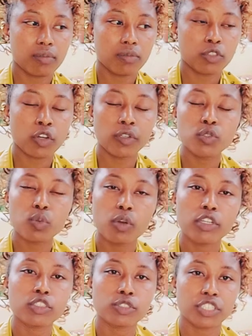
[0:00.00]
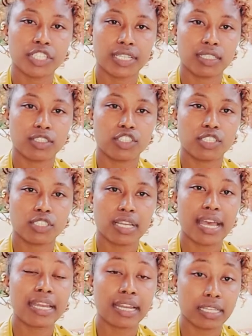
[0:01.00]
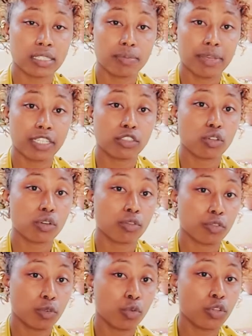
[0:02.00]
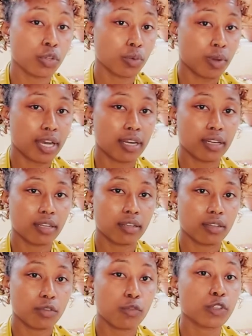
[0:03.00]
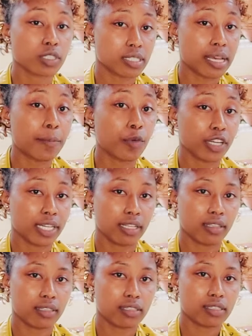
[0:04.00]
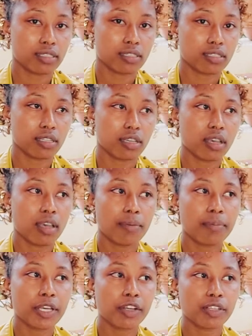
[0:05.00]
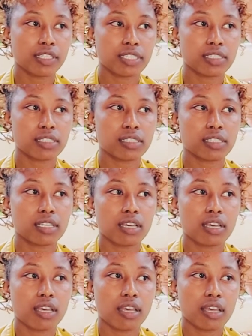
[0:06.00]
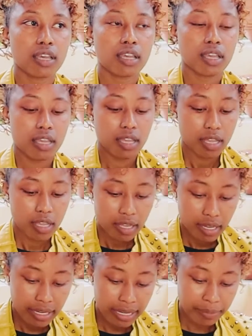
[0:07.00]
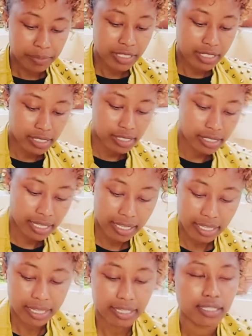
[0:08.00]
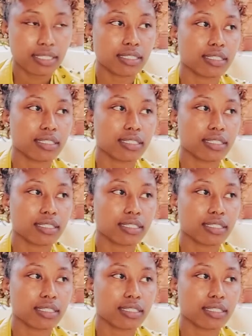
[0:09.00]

don't want to change an aspect of who you are for someone else. Because let me just say that